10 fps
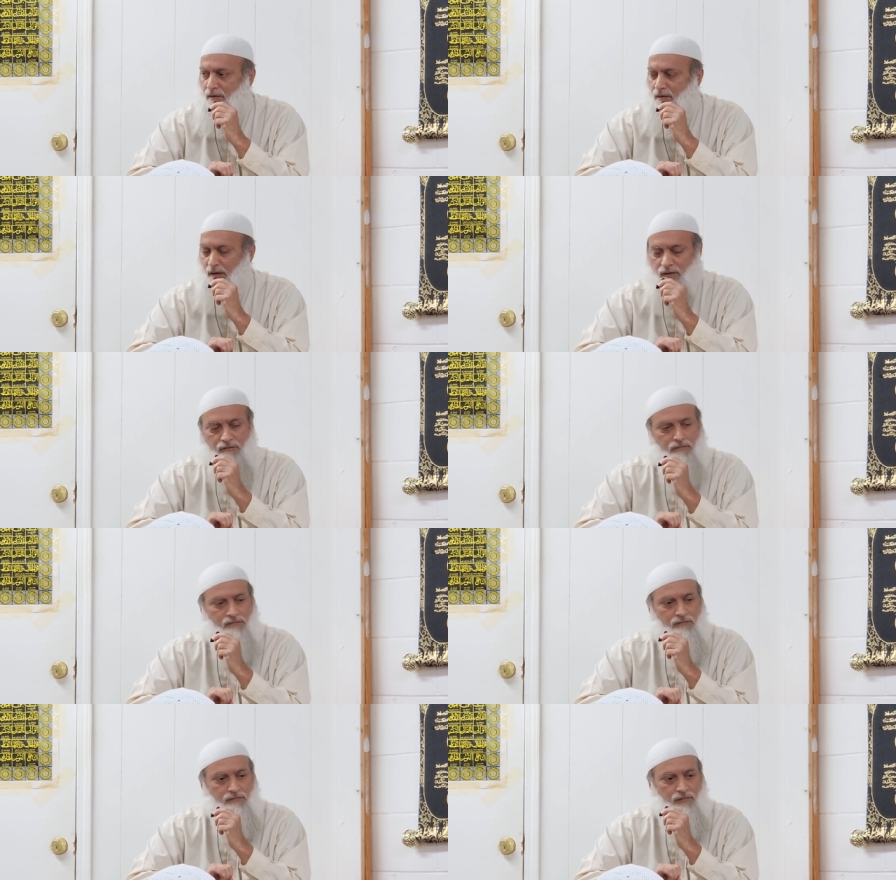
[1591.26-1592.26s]

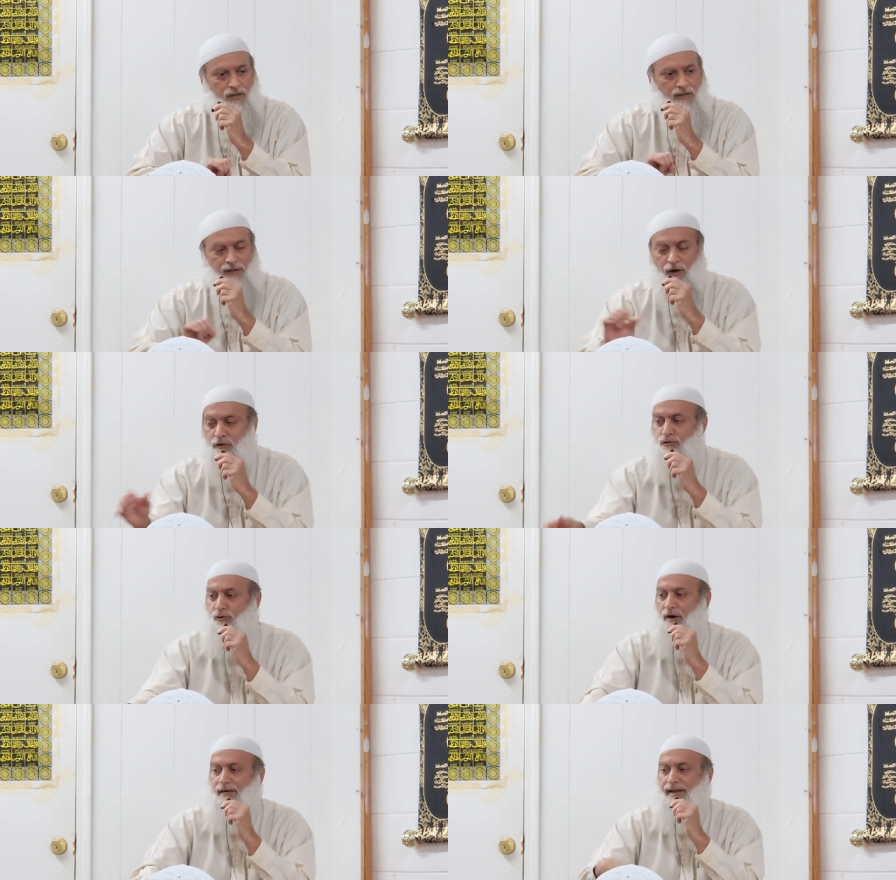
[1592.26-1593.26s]
Yeah. And then those who
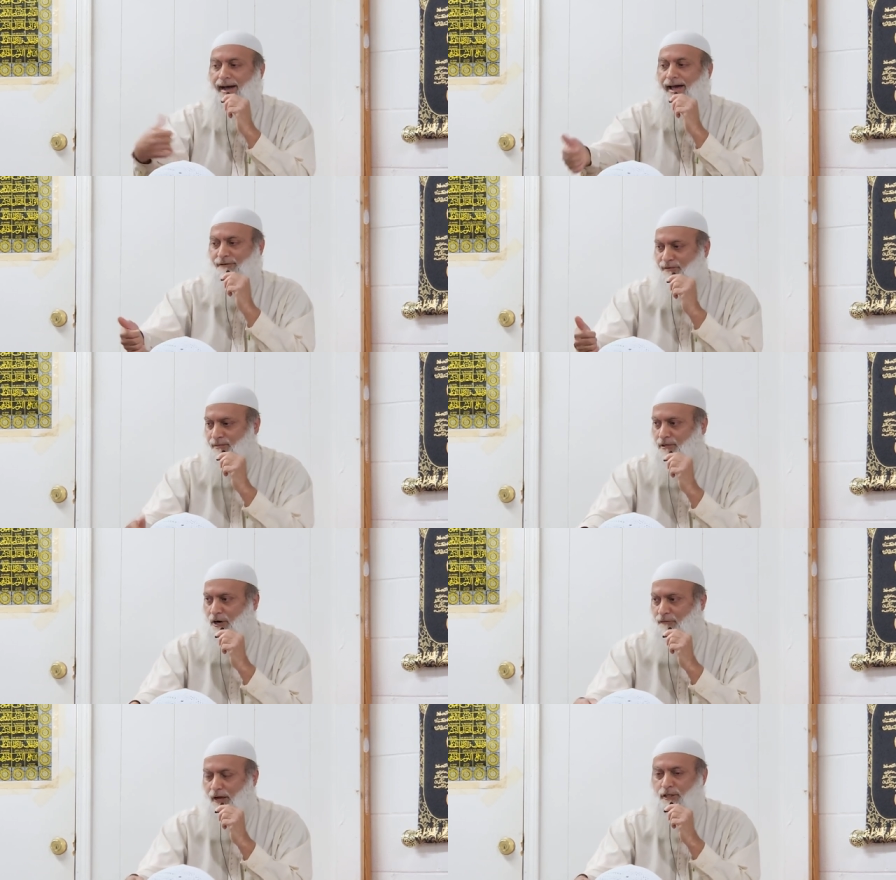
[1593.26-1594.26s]
aren't dying from
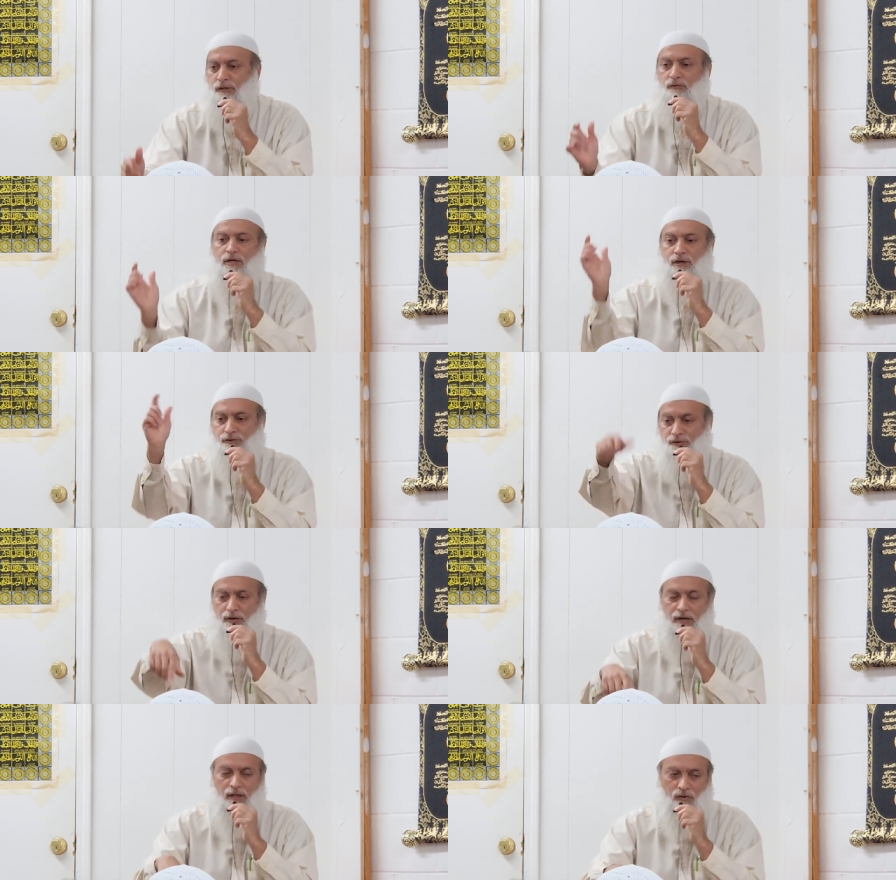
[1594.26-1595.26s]
starvation will kill you
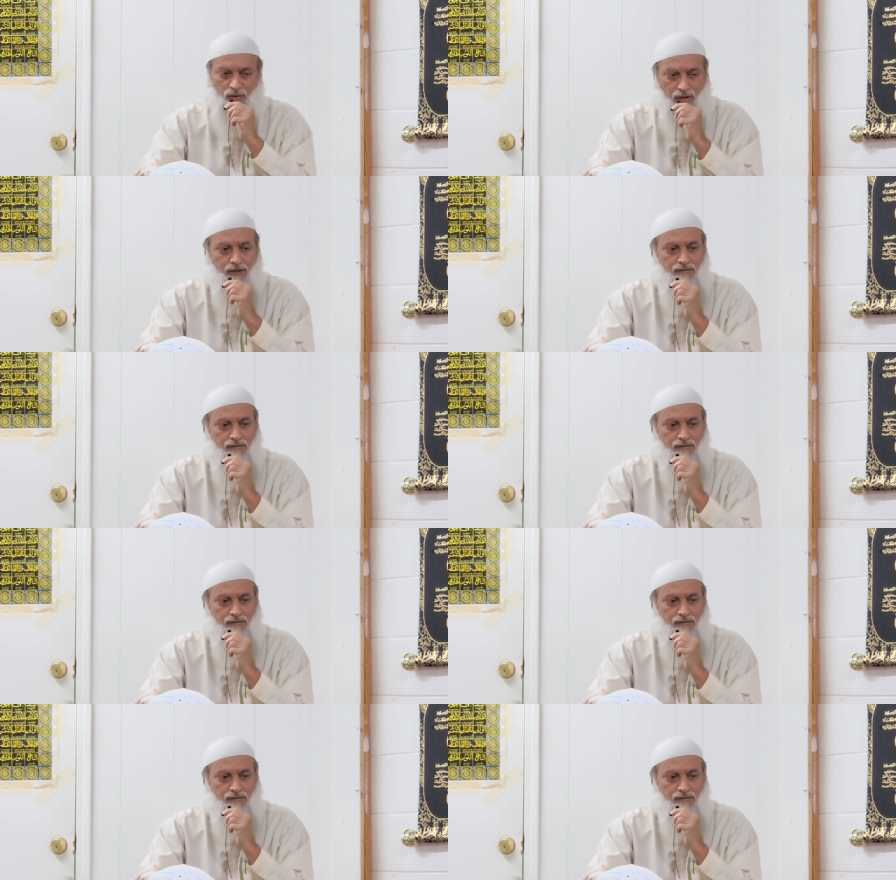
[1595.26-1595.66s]
another way.